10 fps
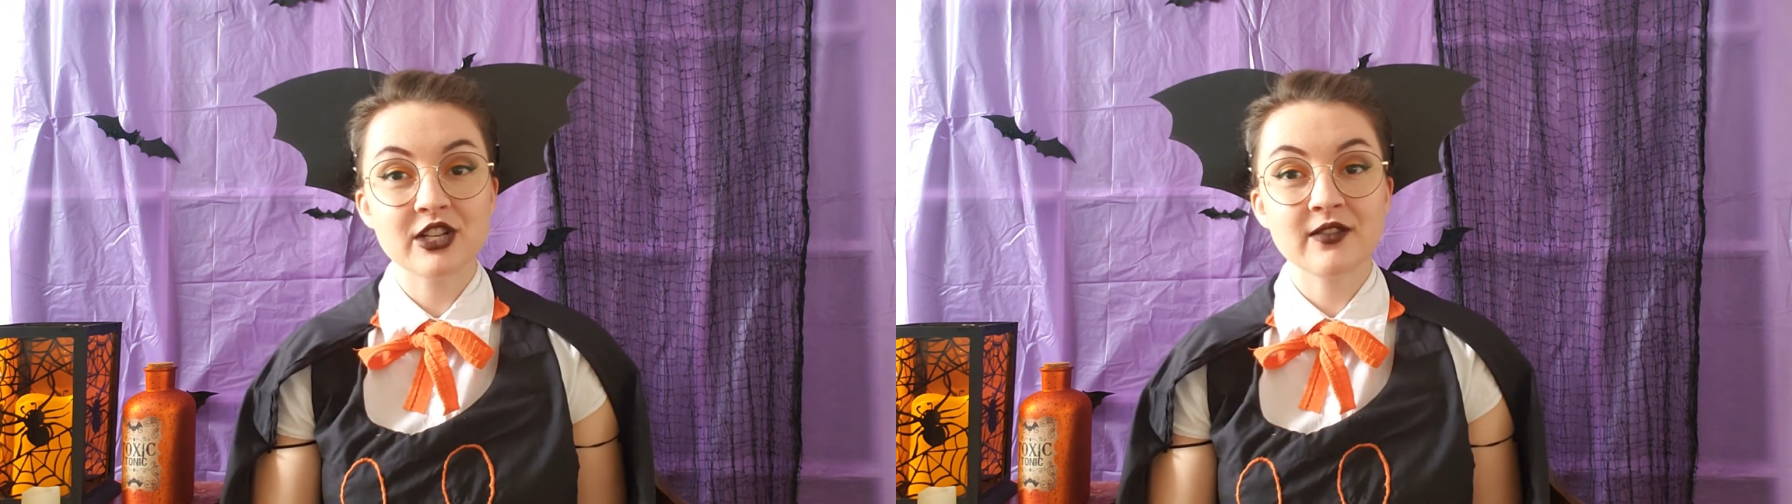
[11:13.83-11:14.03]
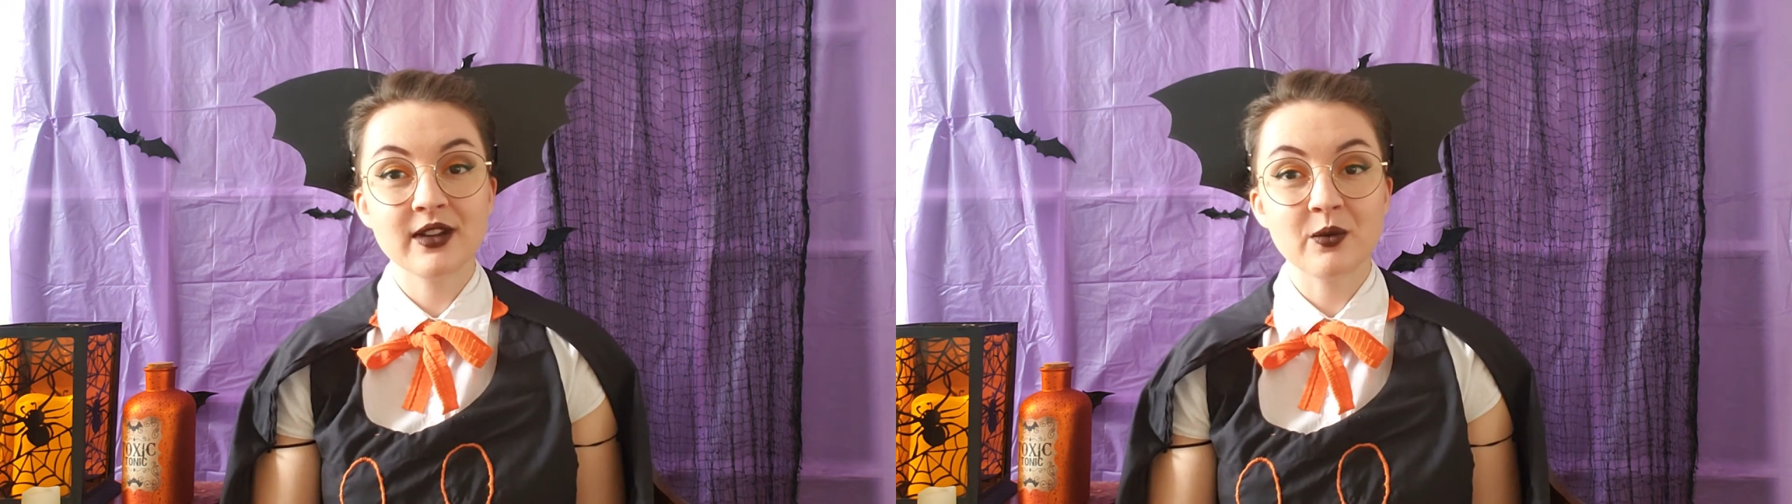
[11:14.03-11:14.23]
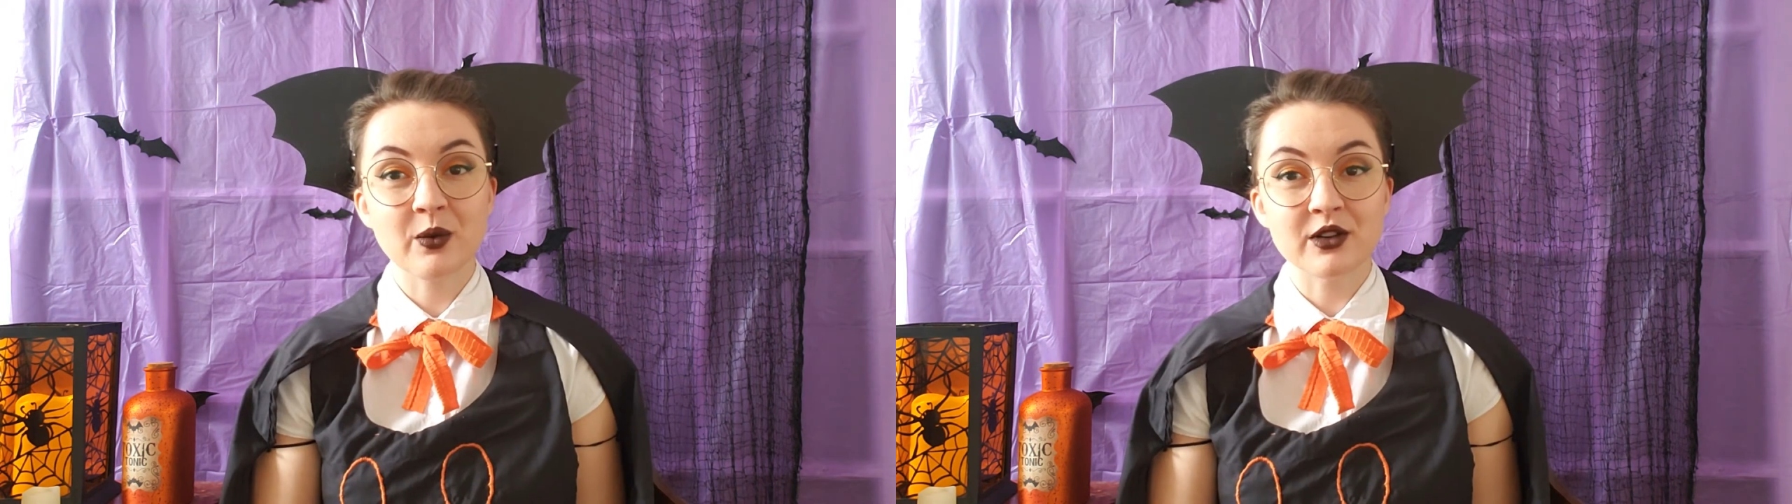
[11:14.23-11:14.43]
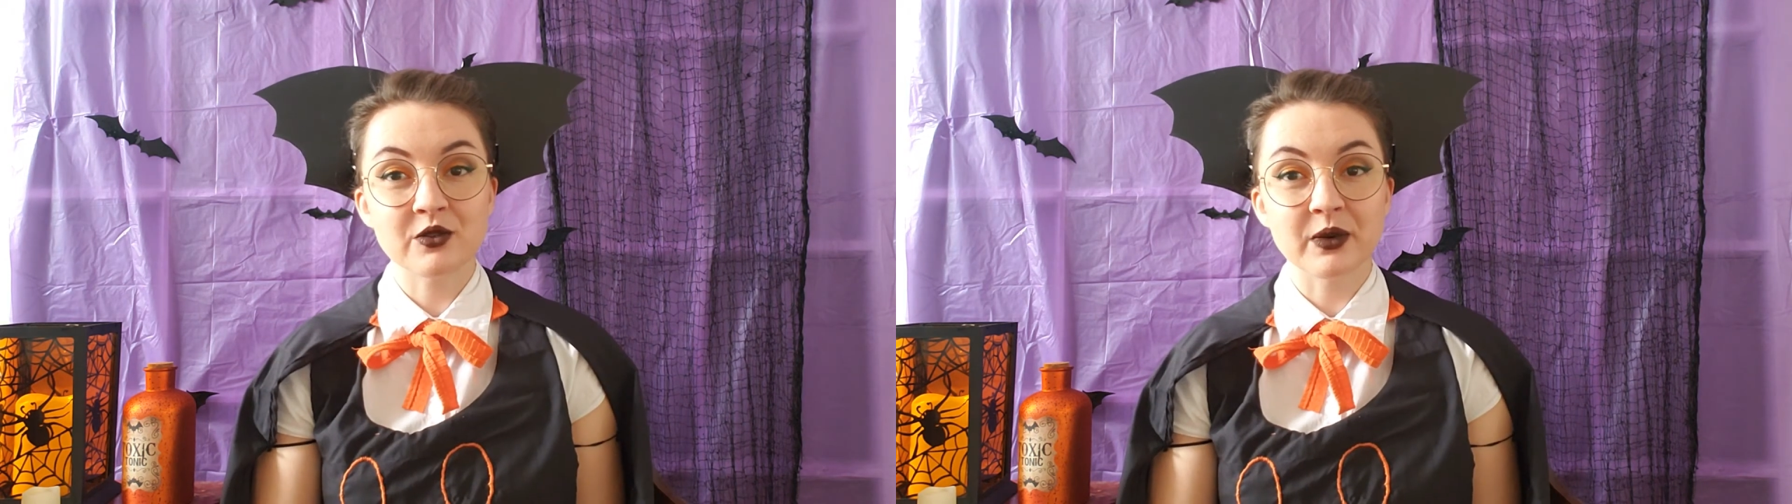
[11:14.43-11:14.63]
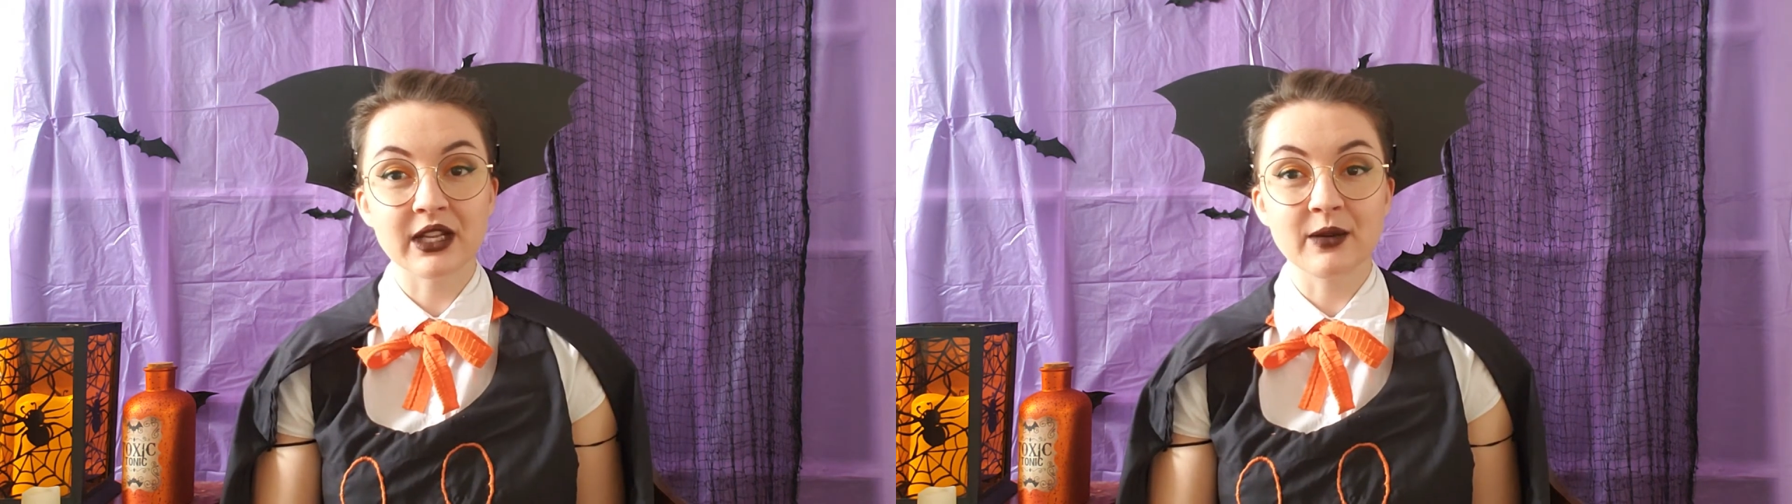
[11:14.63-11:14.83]
of it
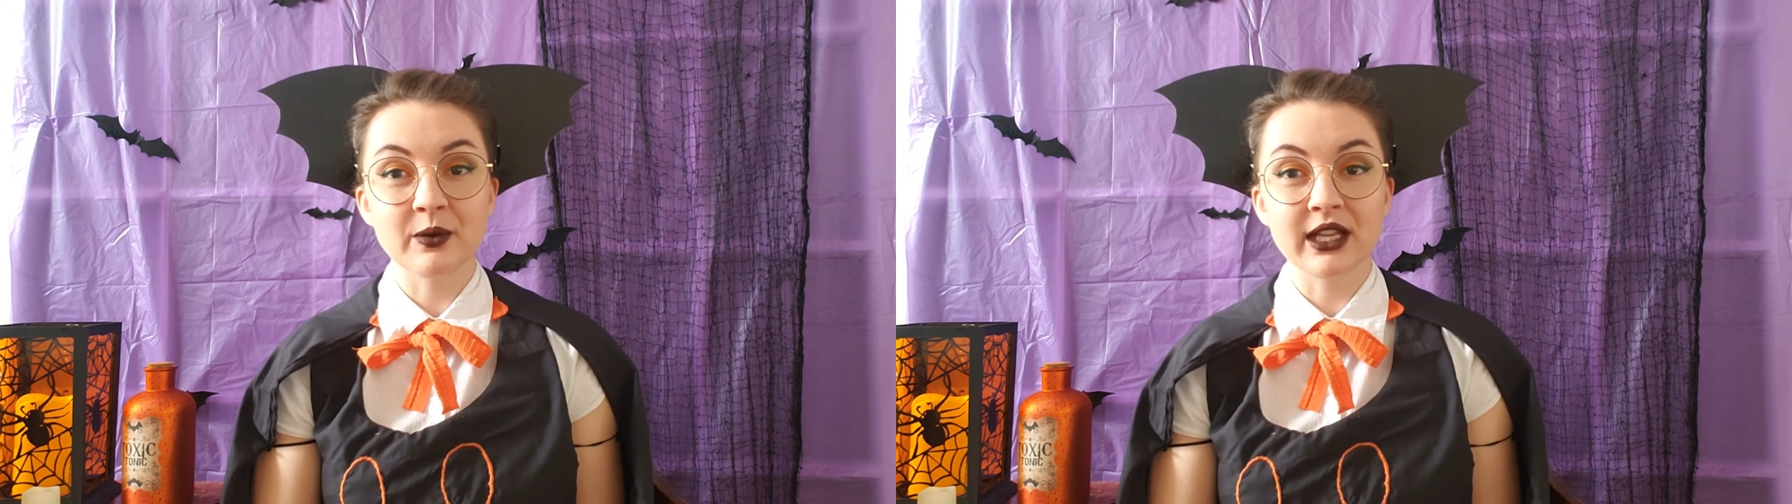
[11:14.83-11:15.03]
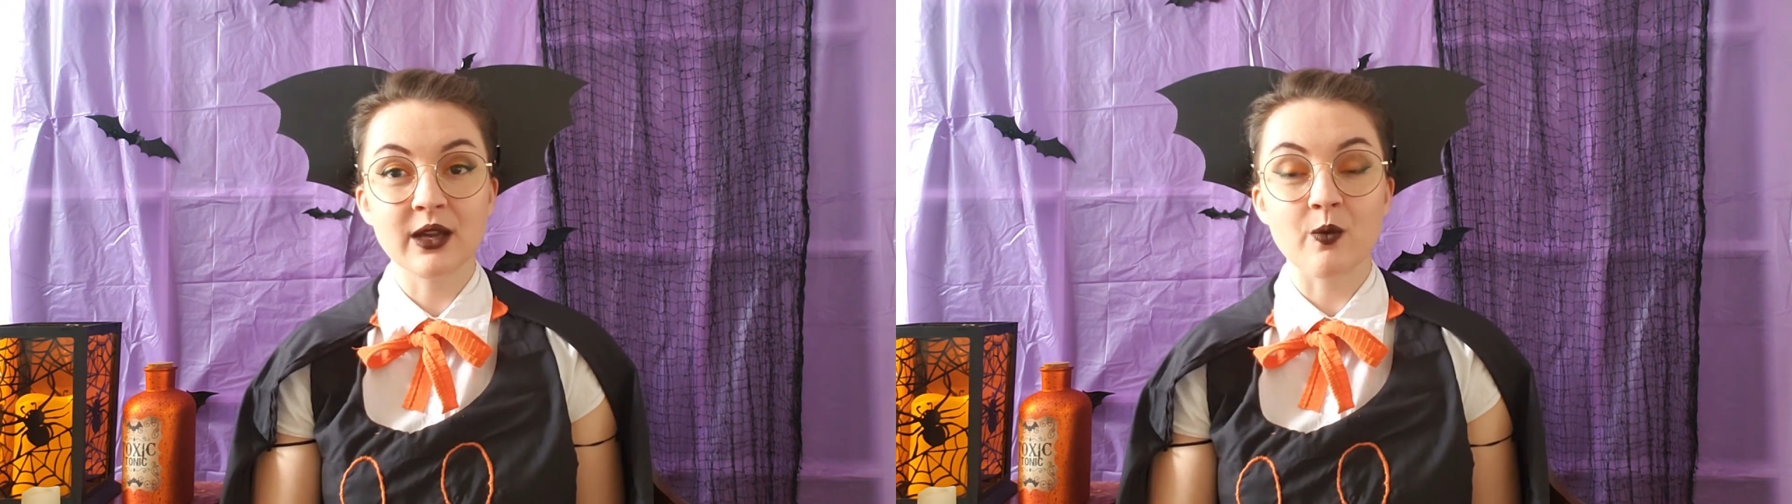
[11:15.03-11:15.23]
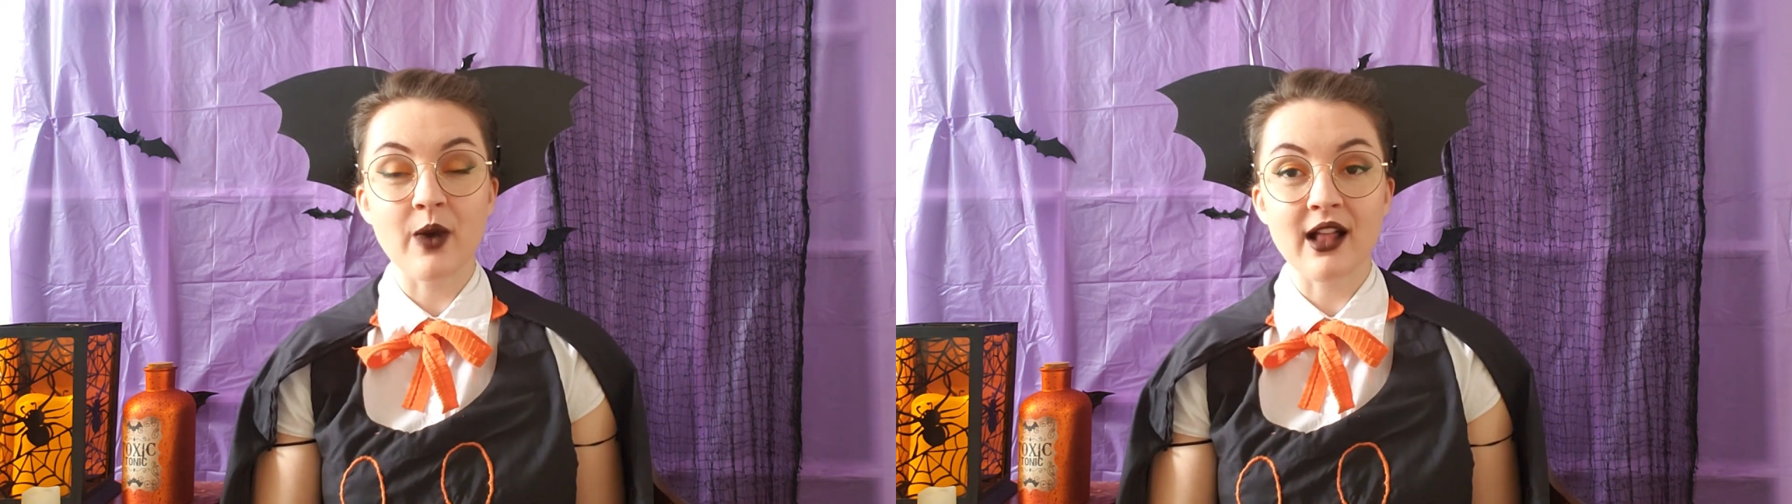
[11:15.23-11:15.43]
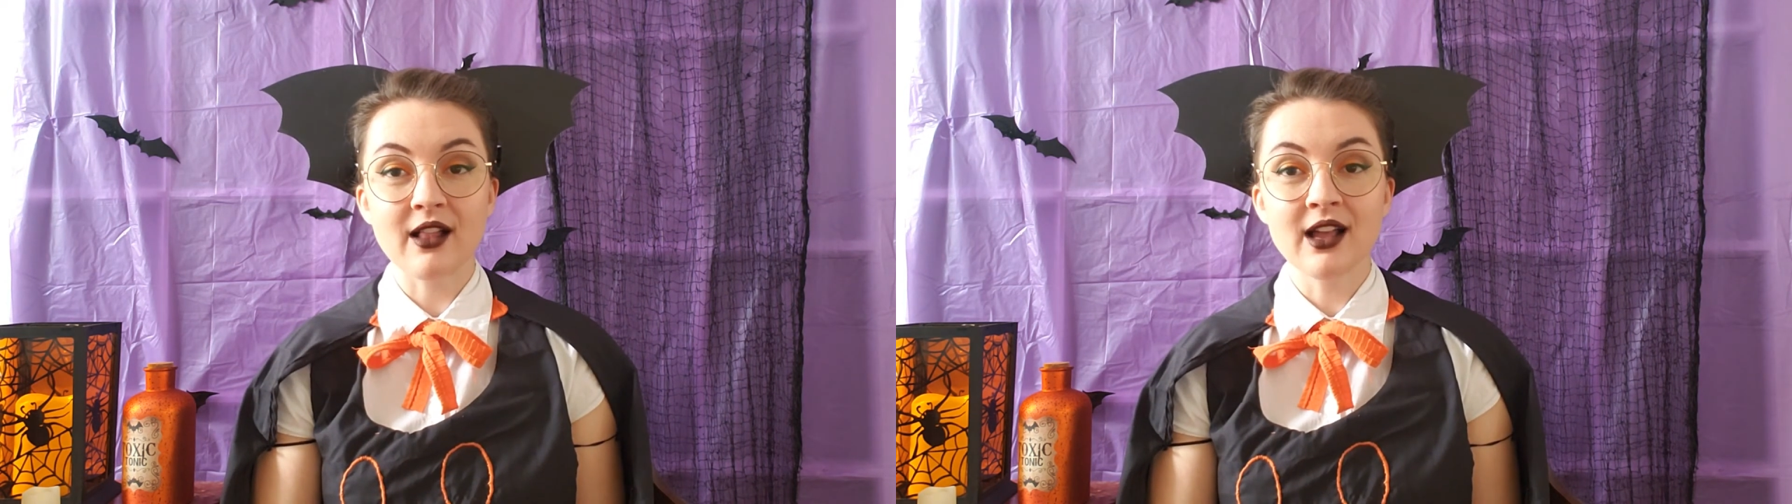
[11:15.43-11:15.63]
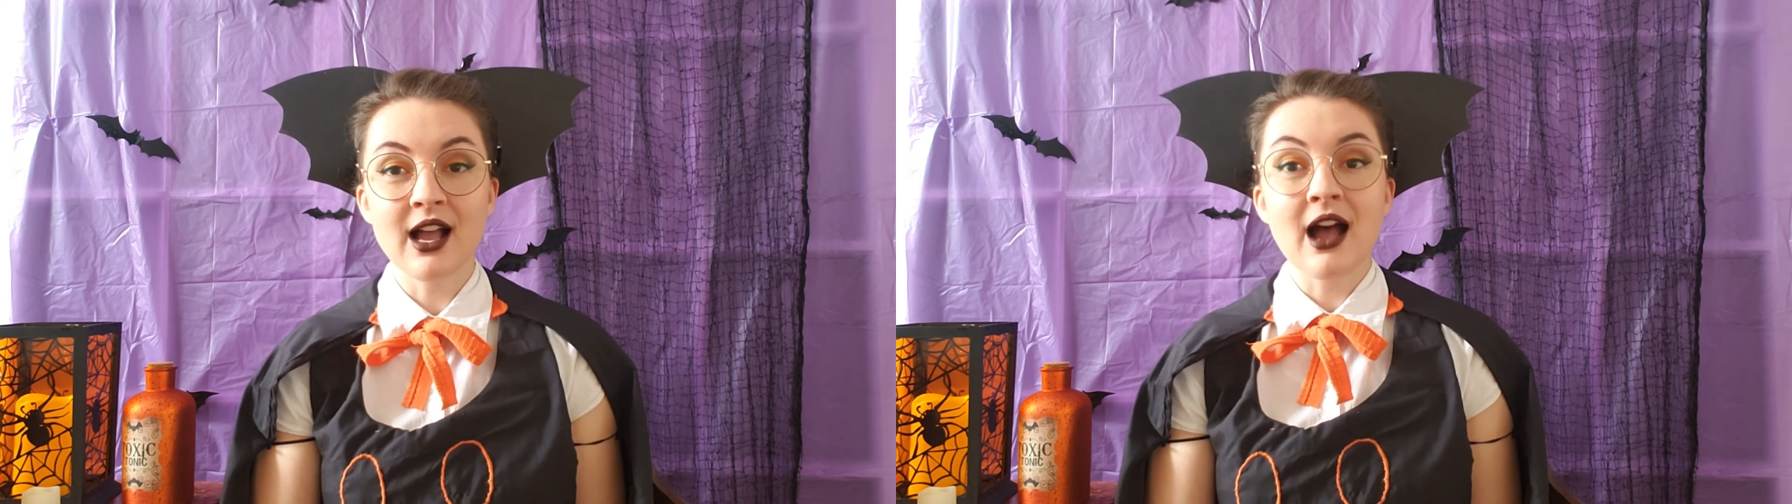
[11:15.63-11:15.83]
worked really, really
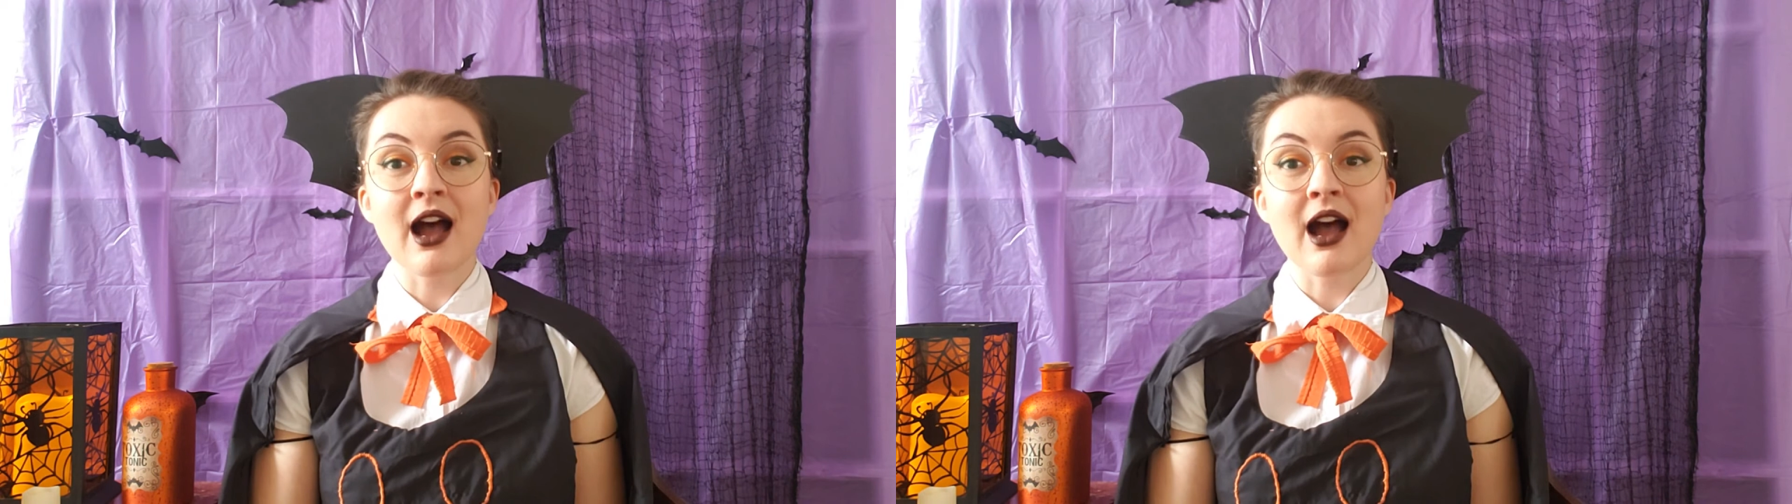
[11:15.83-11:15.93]
well.